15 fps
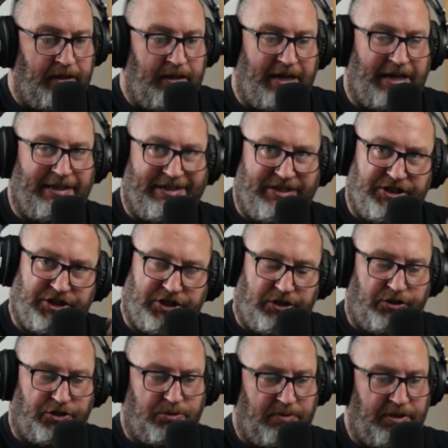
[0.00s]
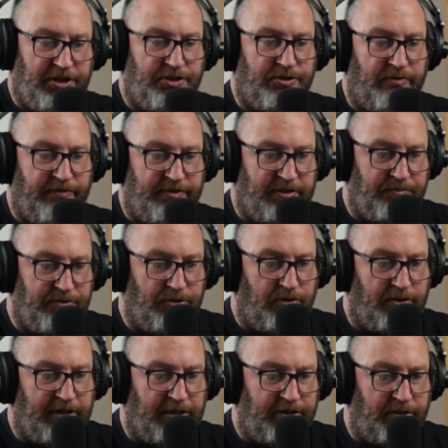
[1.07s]
I'll insert some of this stuff as I'm
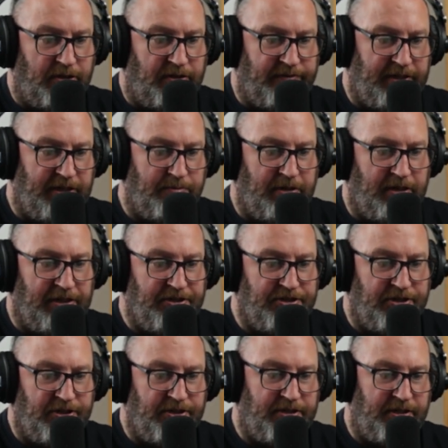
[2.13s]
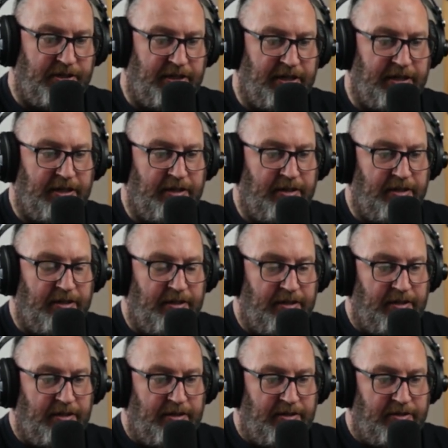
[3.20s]
talking. I don't have it here, but I'll insert it in the edit
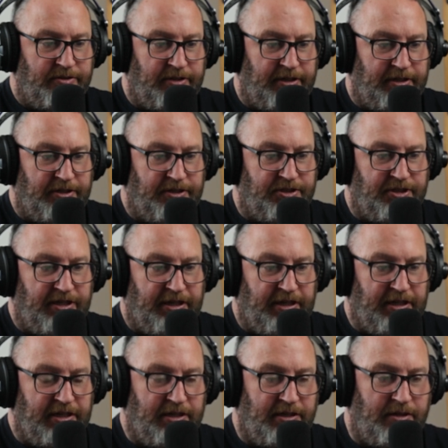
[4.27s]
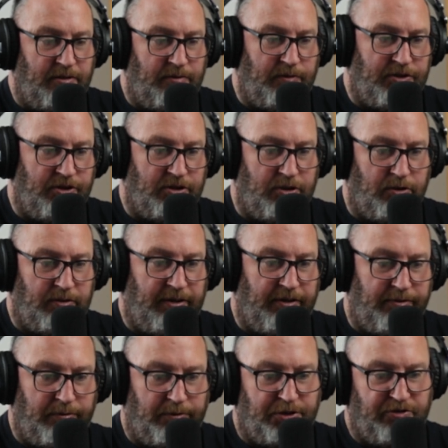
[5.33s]
so you can see. We're just looking
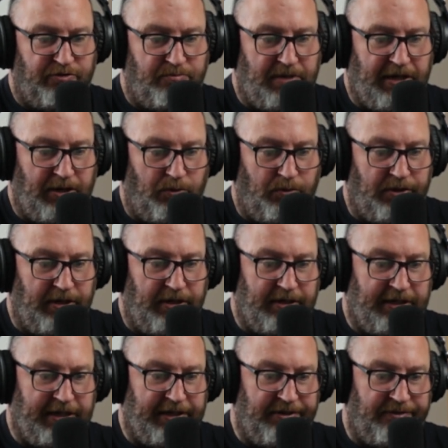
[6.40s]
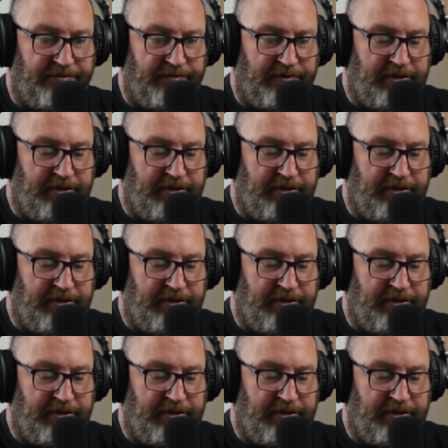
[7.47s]
through sort of my older kind of